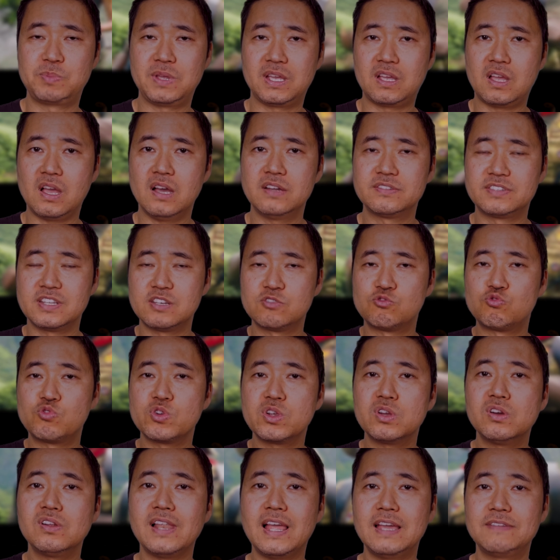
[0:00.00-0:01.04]
because in
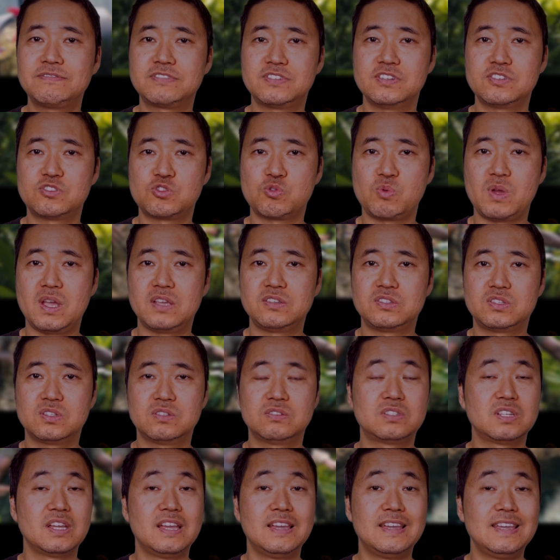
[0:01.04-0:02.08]
real life
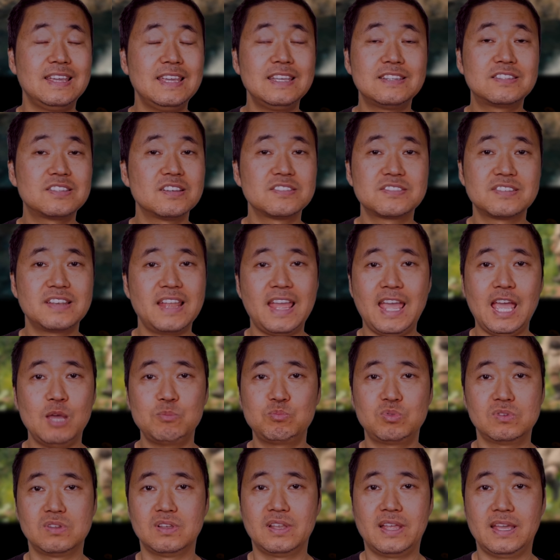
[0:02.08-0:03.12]
situations it doesn't
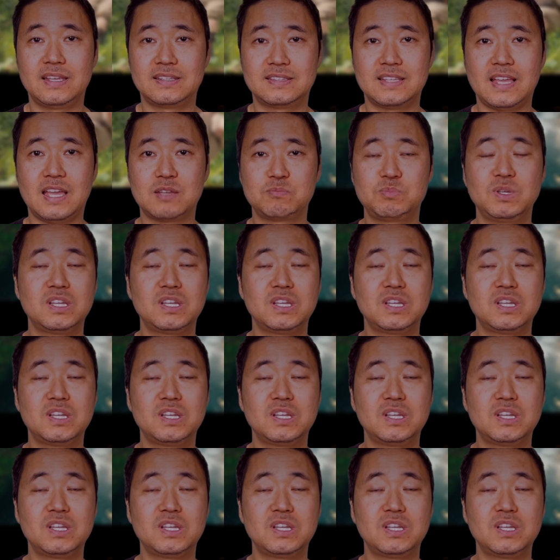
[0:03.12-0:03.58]
happen like that,